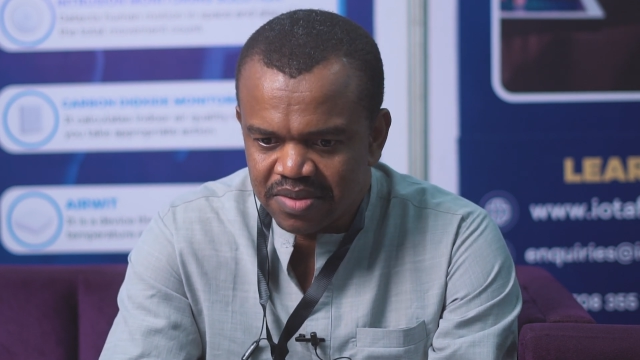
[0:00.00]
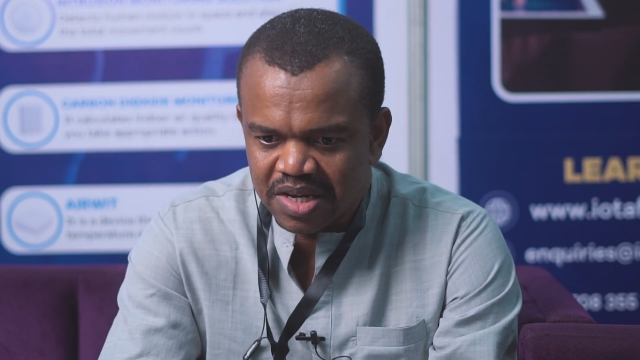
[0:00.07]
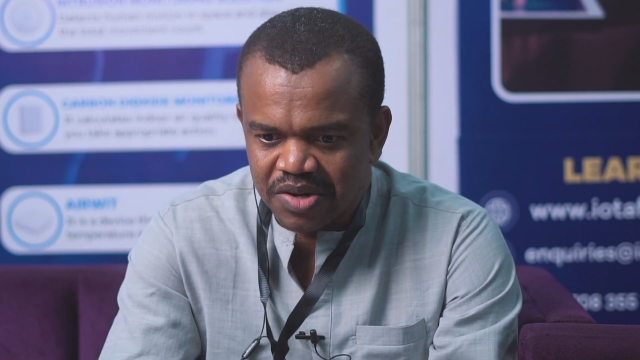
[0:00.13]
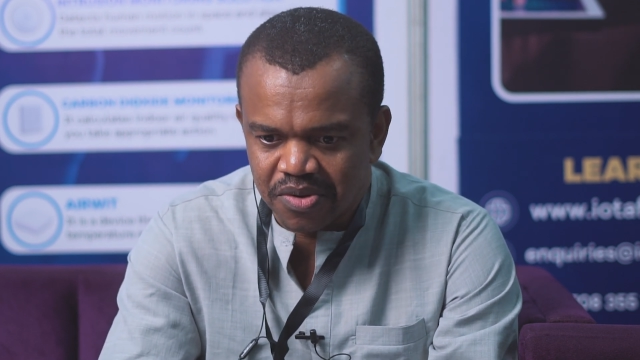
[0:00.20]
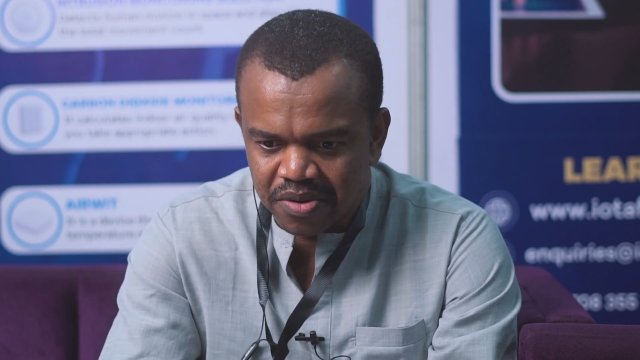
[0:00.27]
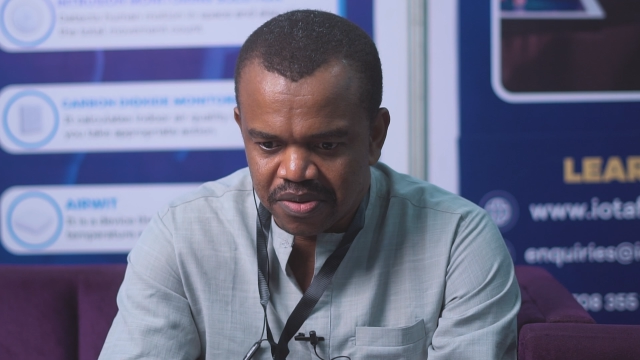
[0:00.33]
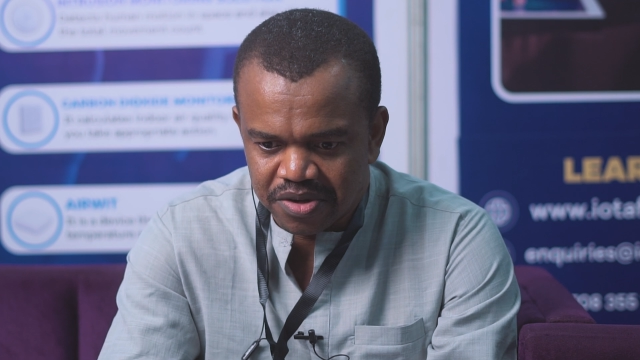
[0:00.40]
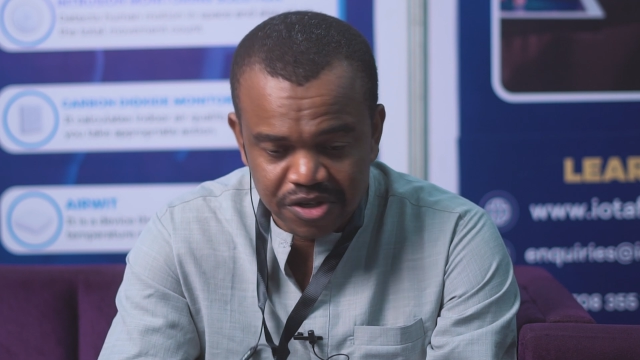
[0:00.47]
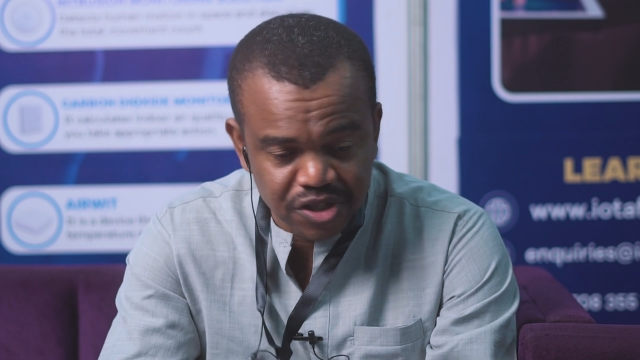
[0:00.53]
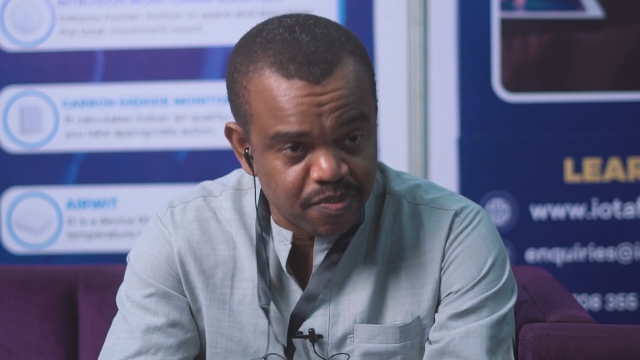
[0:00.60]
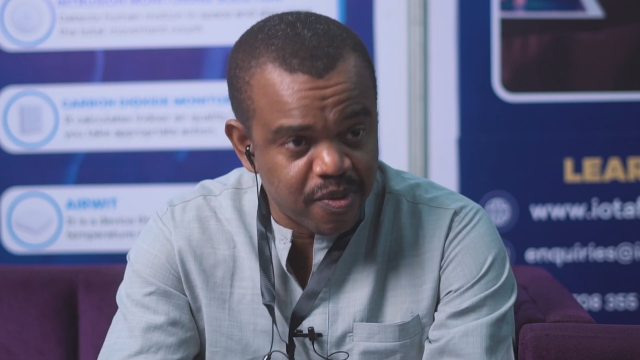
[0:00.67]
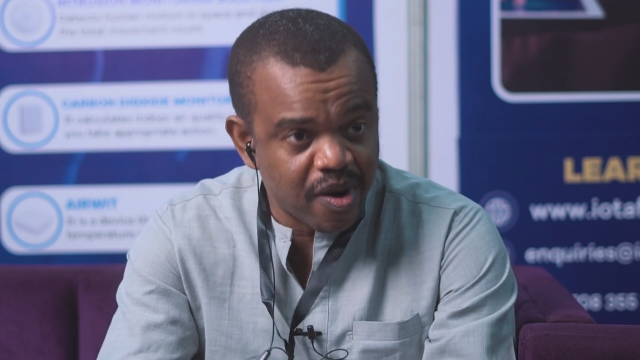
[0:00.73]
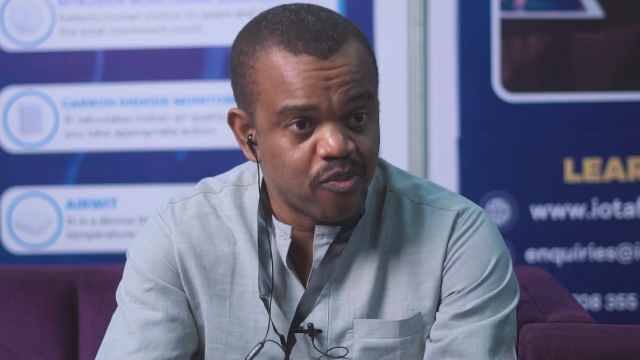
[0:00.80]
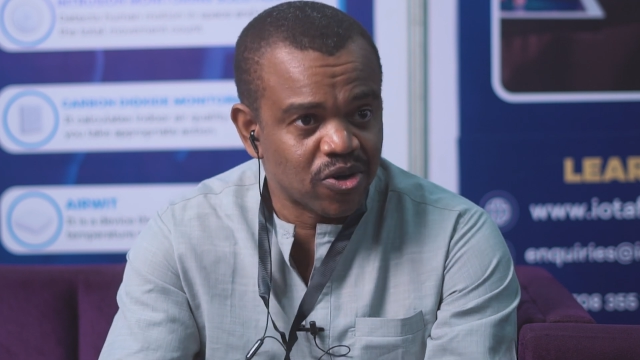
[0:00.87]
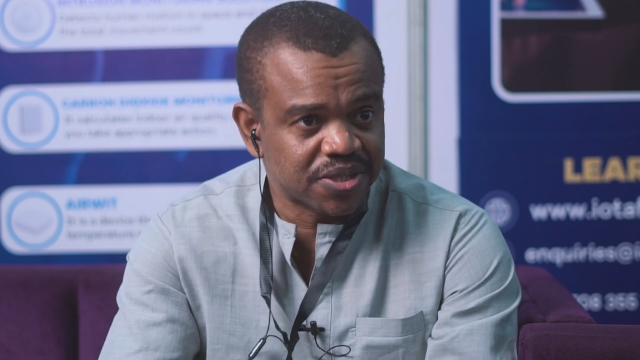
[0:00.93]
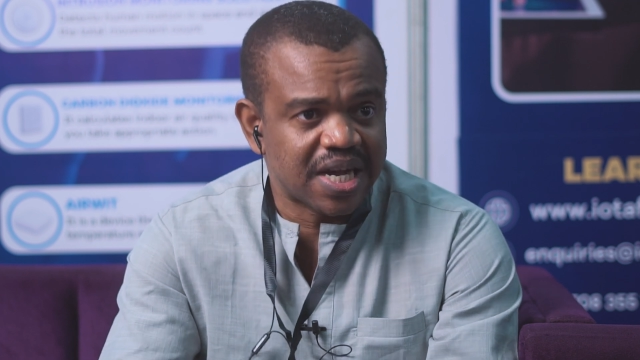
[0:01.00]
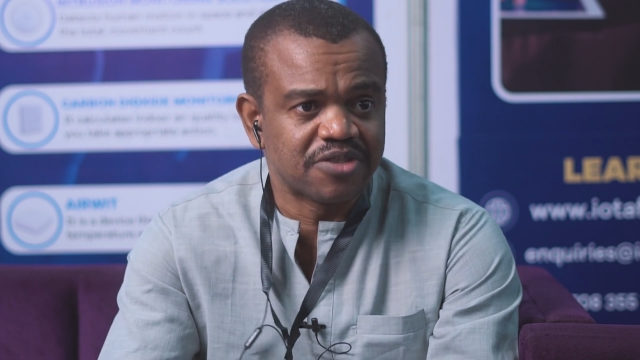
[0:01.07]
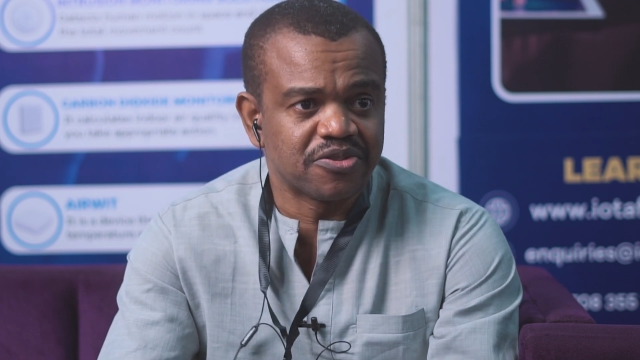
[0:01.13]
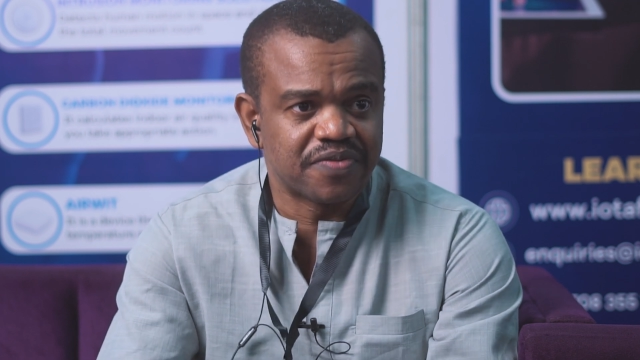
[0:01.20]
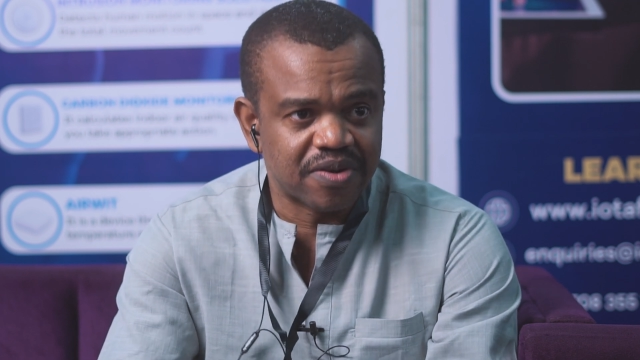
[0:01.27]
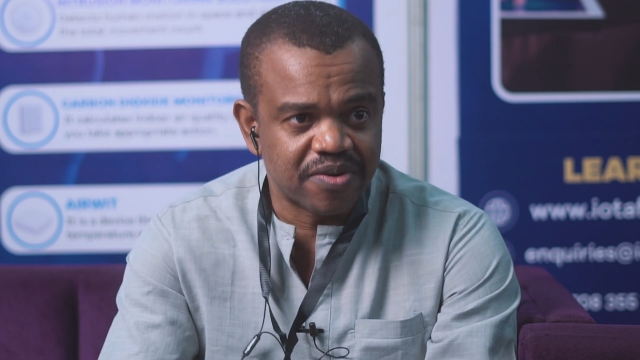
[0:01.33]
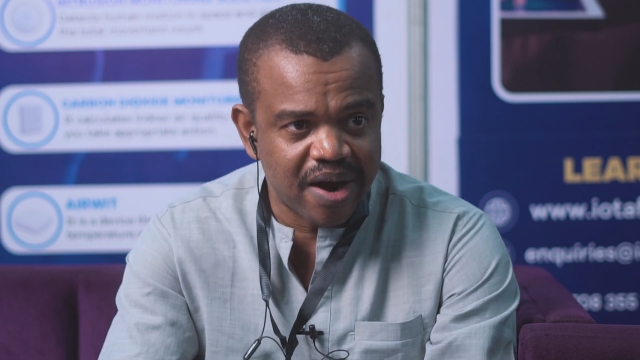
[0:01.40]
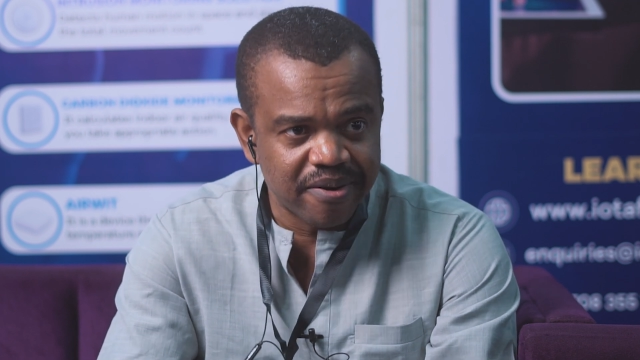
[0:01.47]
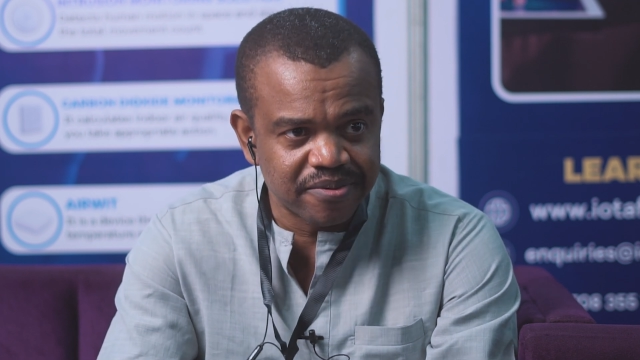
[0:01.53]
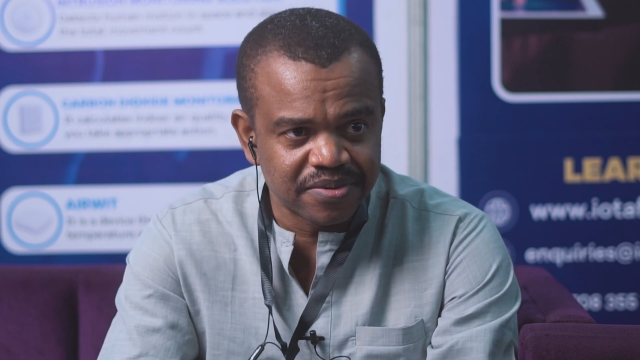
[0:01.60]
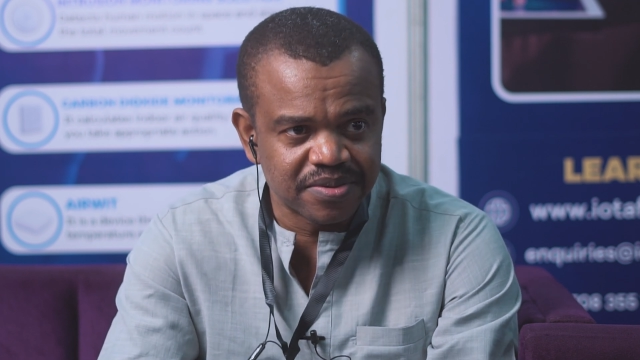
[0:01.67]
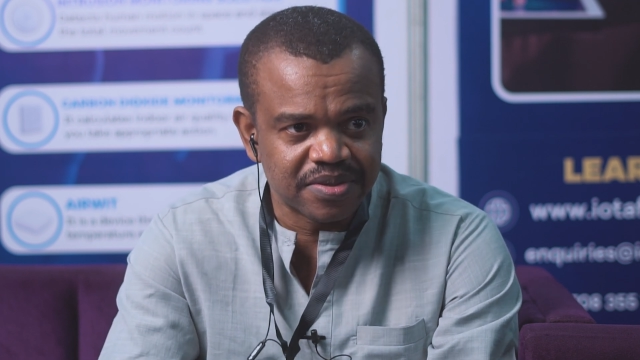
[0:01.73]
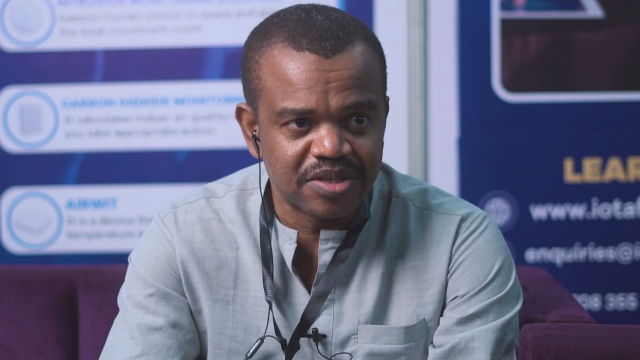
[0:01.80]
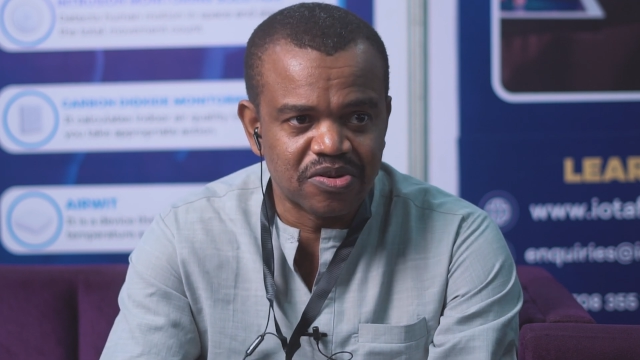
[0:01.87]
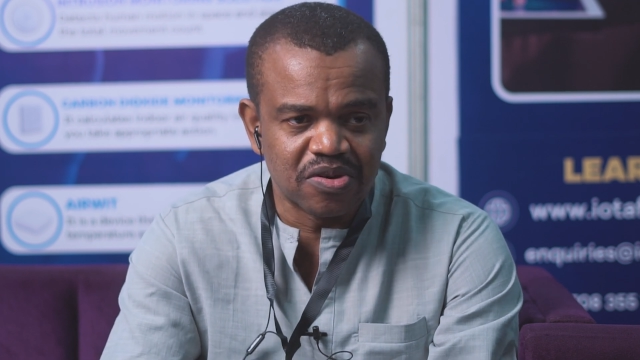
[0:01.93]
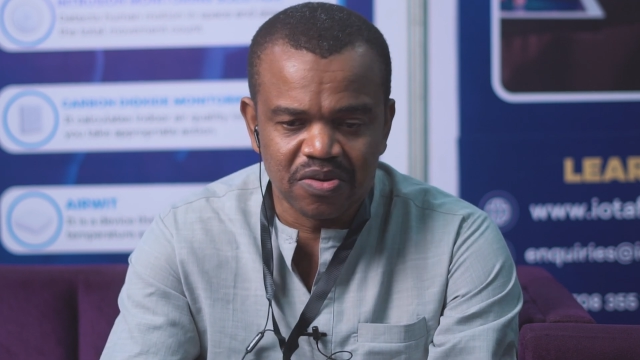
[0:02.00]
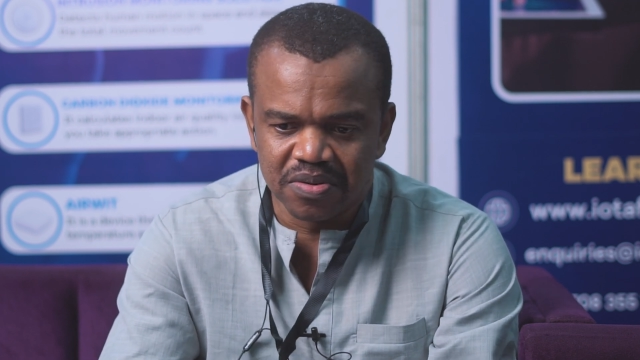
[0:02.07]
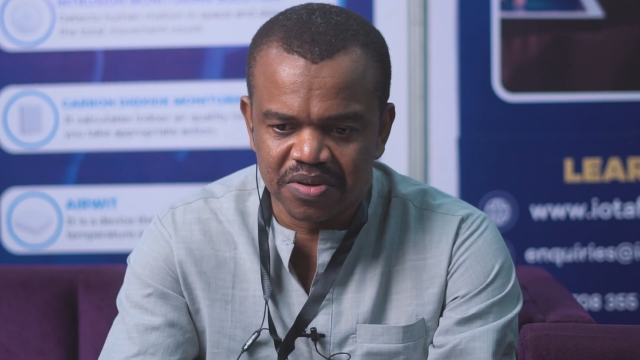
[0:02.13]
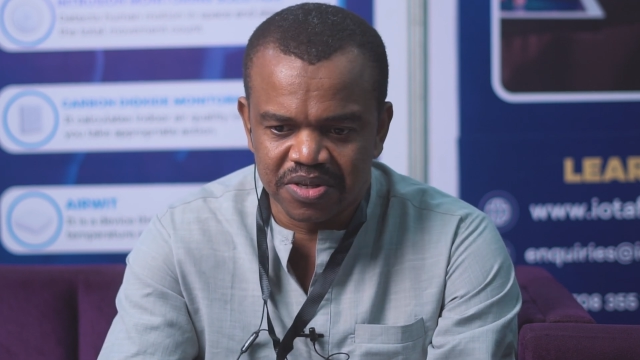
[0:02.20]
you know, you need to pump water out of the ground, you know,